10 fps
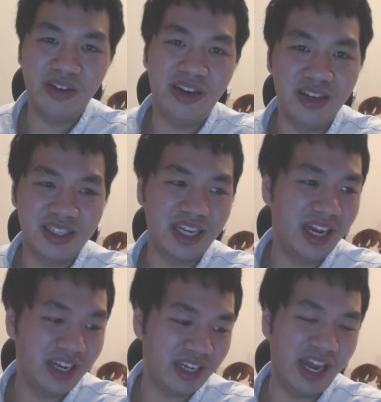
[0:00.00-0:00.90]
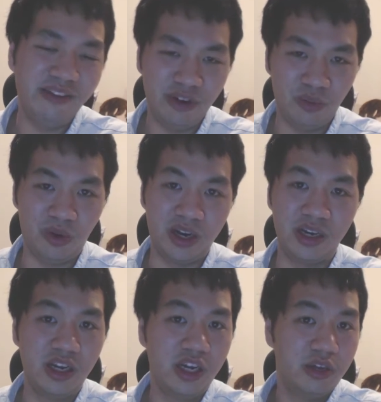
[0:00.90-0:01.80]
there and telling everyone
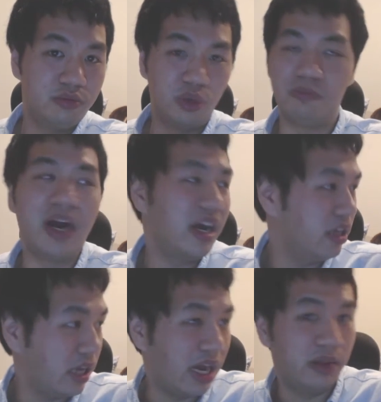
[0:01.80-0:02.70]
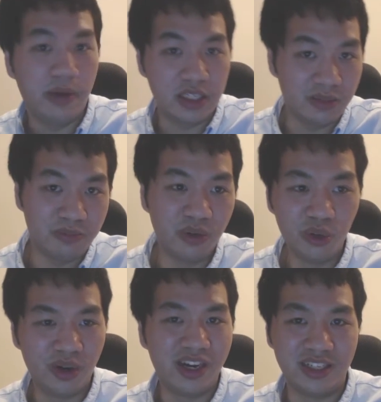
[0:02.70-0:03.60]
to buy the animes and
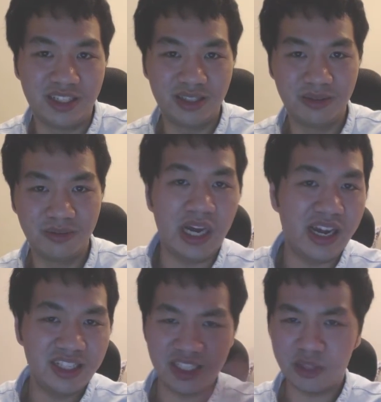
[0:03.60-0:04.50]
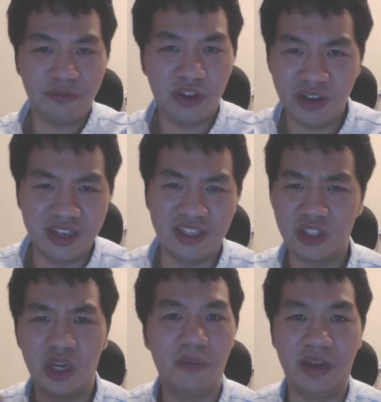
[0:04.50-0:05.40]
Blu-rays. I actually just feel like this
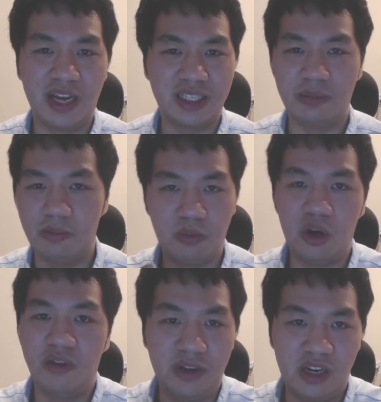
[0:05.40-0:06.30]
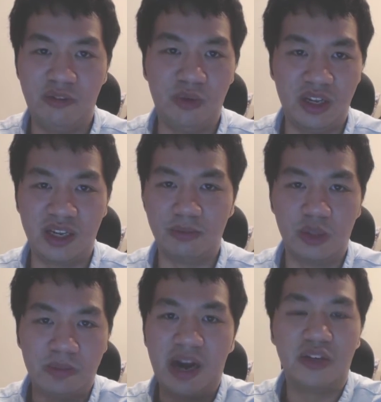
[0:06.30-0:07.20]
topic hasn't been brought up enough when it comes to
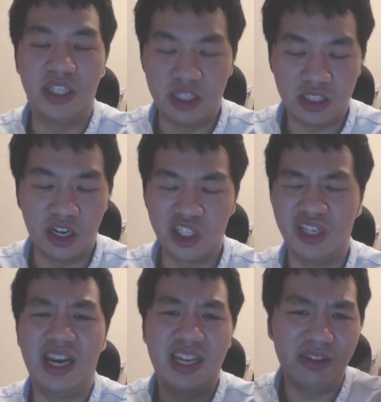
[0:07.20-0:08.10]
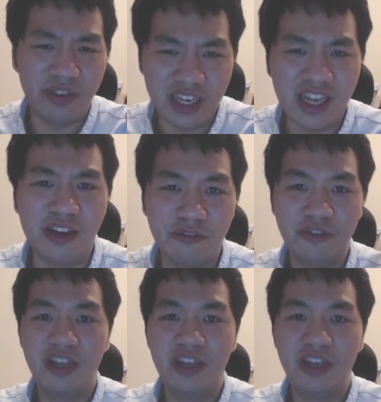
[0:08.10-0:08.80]
piracy discussion, and even if